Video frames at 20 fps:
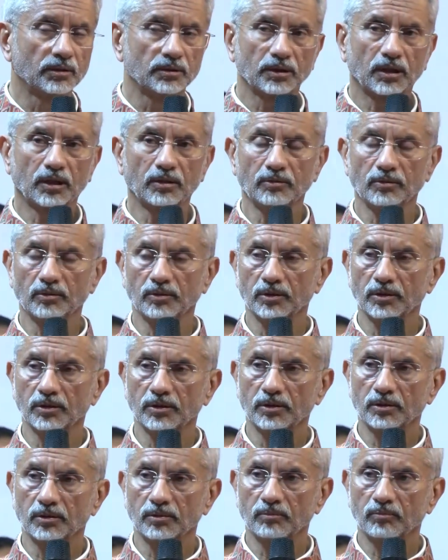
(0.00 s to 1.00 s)
Now,
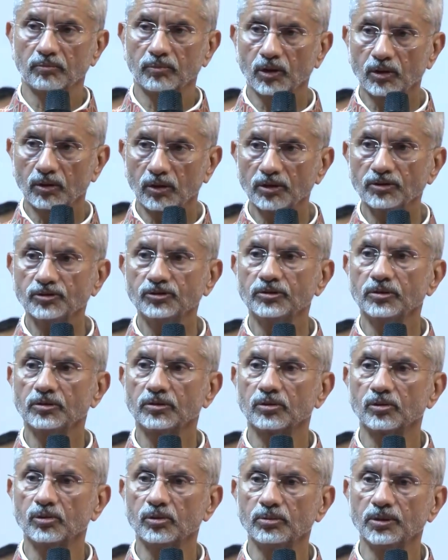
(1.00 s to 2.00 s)
because the
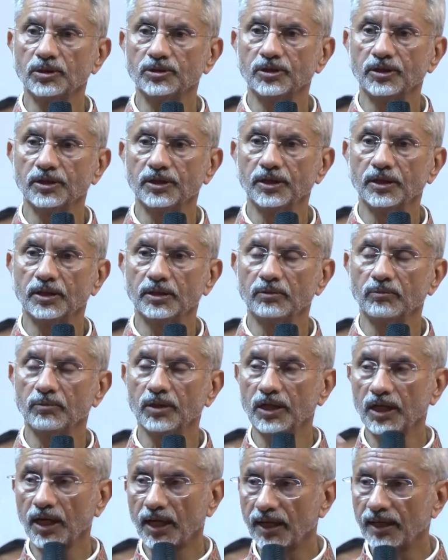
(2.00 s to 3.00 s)
crew was Indian,
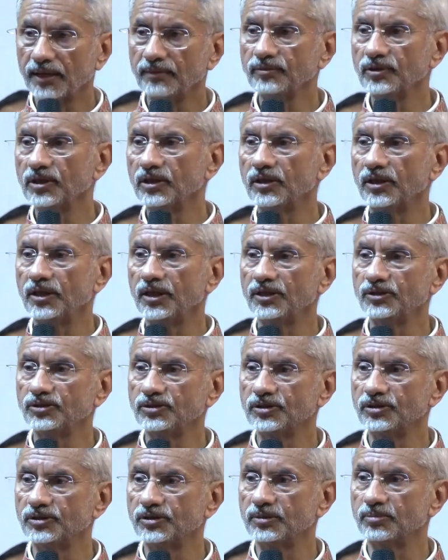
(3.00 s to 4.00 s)
we have the
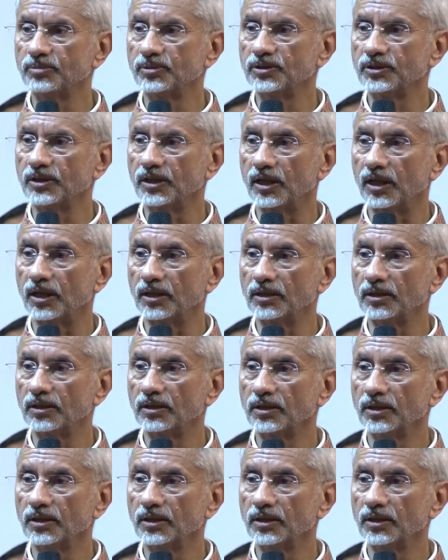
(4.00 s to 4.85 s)
relationship with Iran,